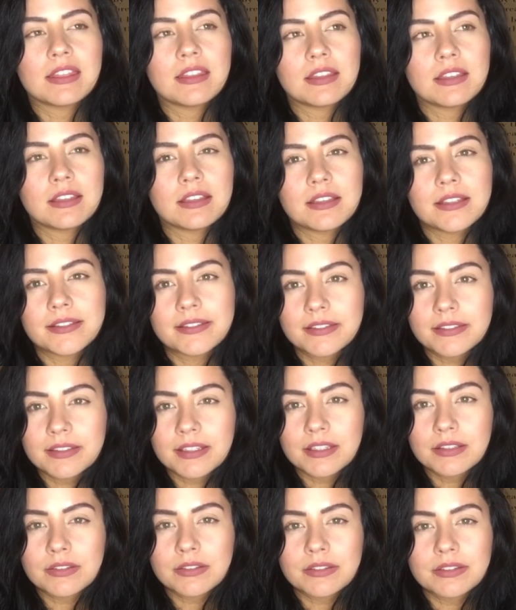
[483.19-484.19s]
this
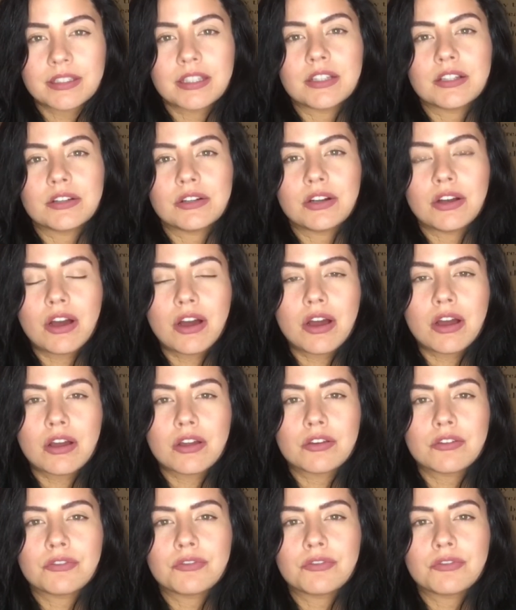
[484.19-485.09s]
concealer on